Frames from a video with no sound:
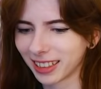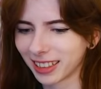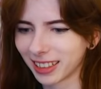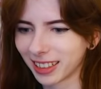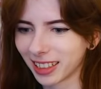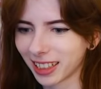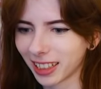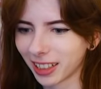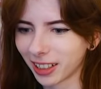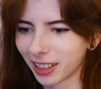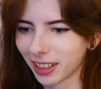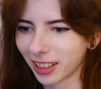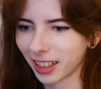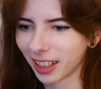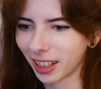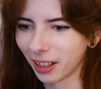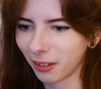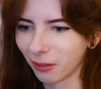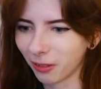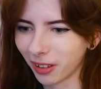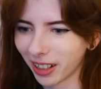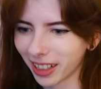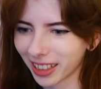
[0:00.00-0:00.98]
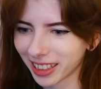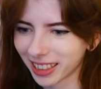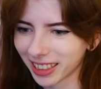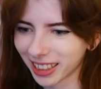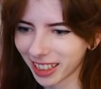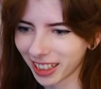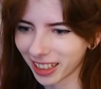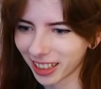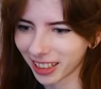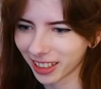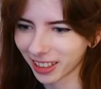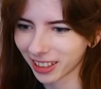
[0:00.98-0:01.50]
Uh, I want to
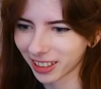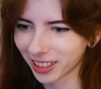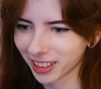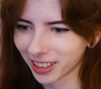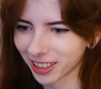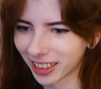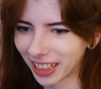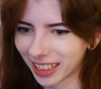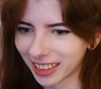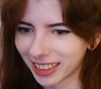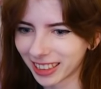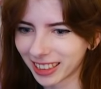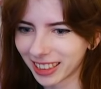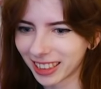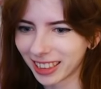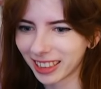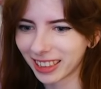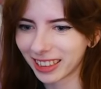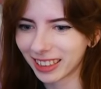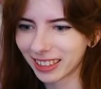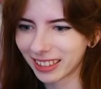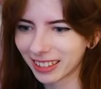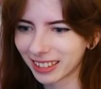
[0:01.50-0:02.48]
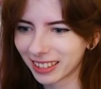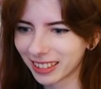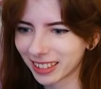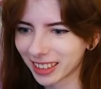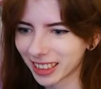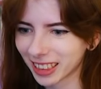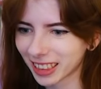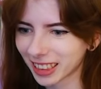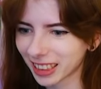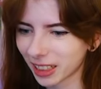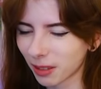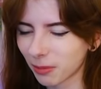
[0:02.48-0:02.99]
say Gorazzi
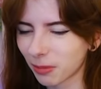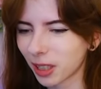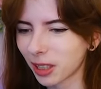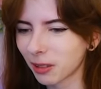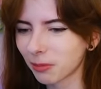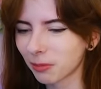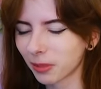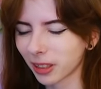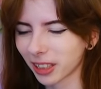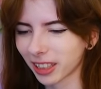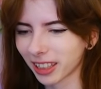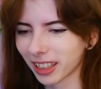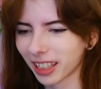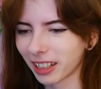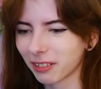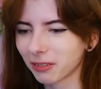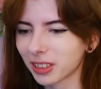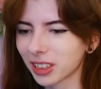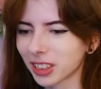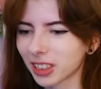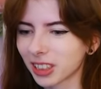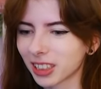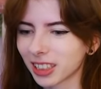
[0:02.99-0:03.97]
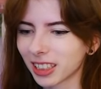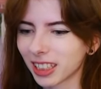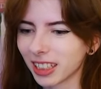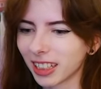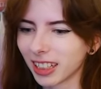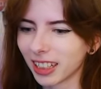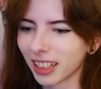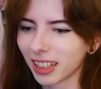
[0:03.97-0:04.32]
or something, but that was